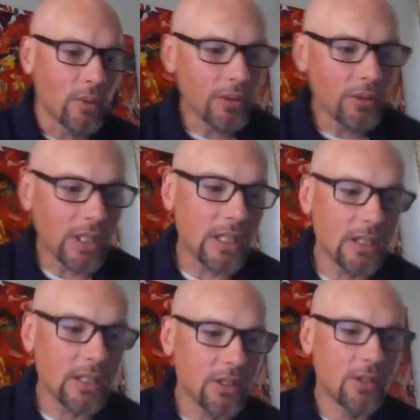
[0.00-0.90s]

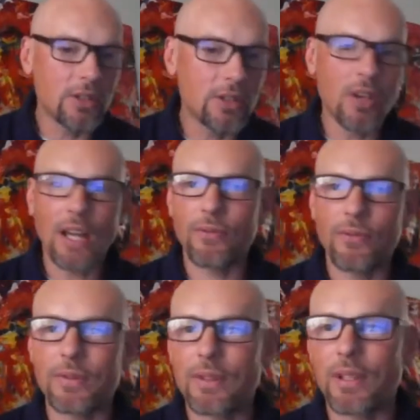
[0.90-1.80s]
really, you, you have
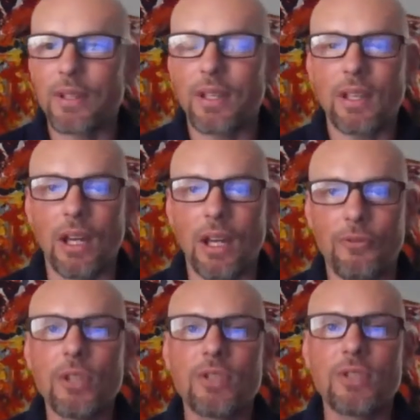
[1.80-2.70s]
a
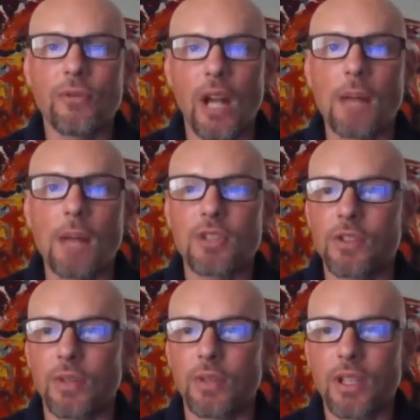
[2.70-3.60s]
few different
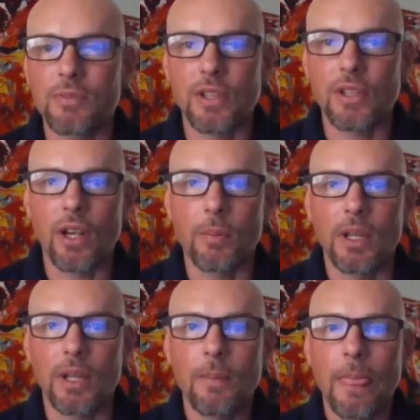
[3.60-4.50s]
options when it comes to
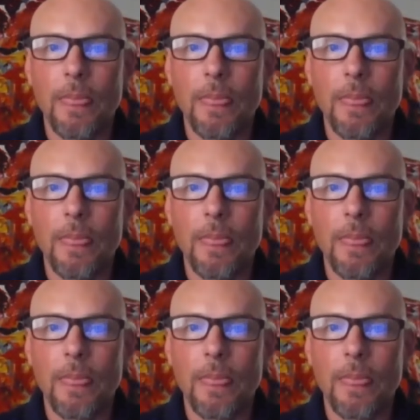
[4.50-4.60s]
therapy.